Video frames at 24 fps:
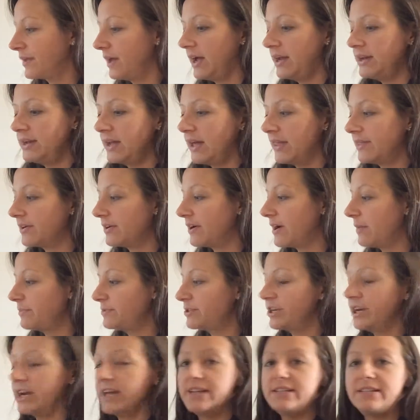another
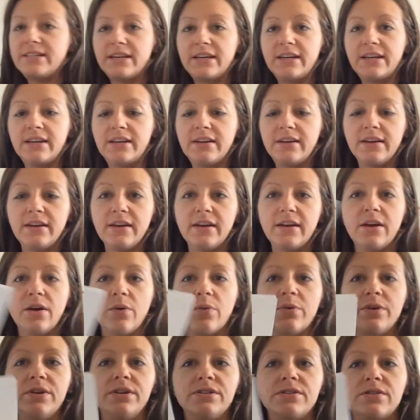option I did
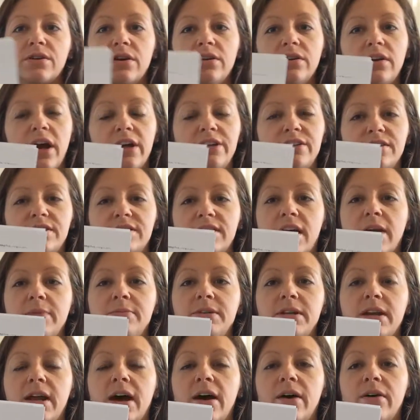was I just
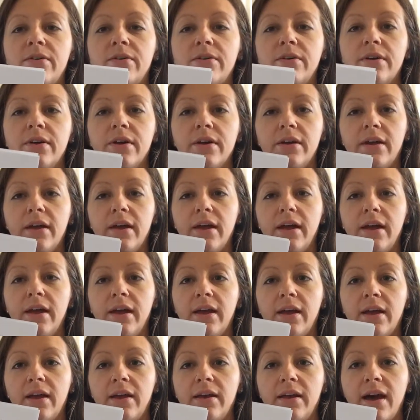typed it out
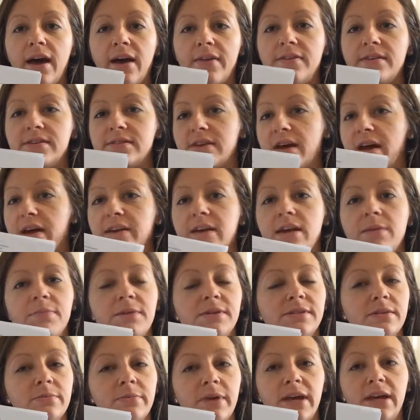and had this. I keep
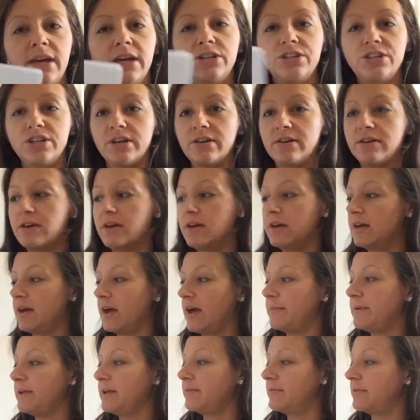this in my kitchen.
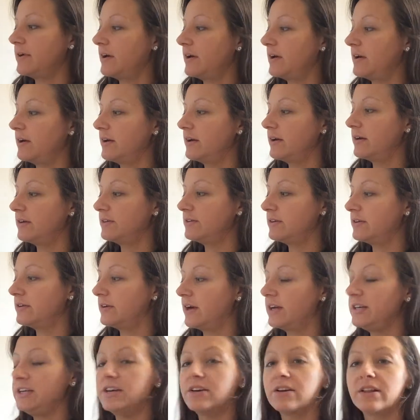I mean,
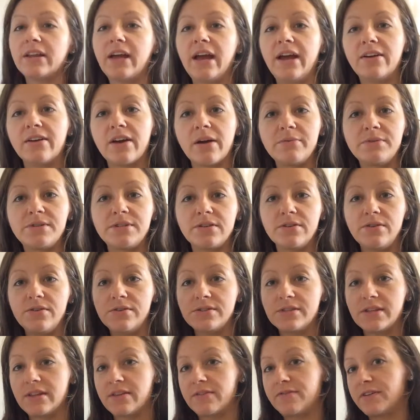a year later, I'm still
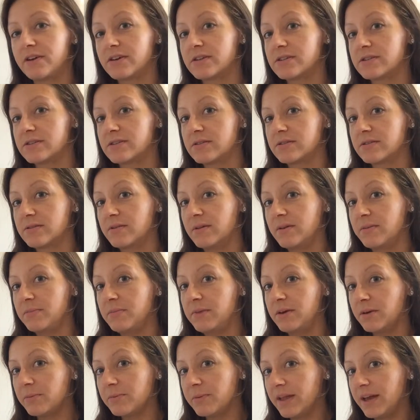using the Fix
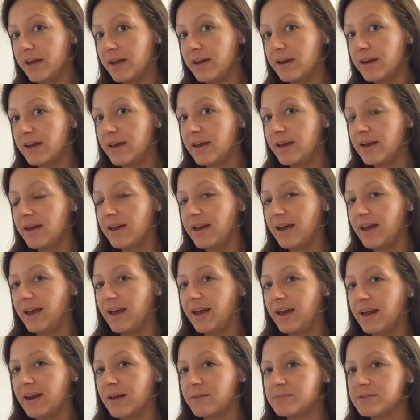meal plan,
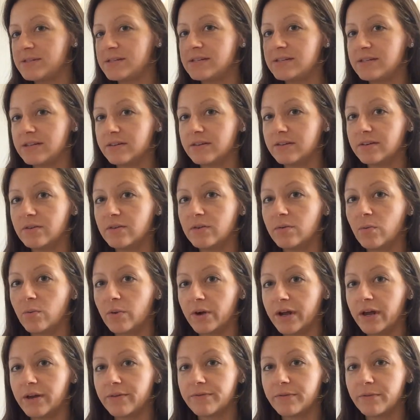and I'm still
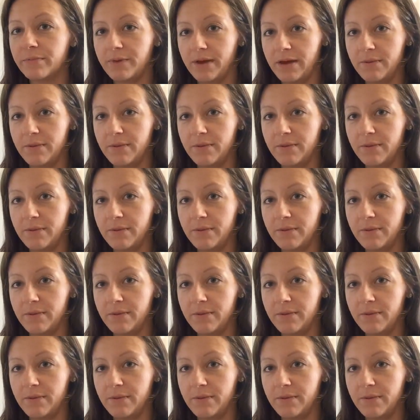working from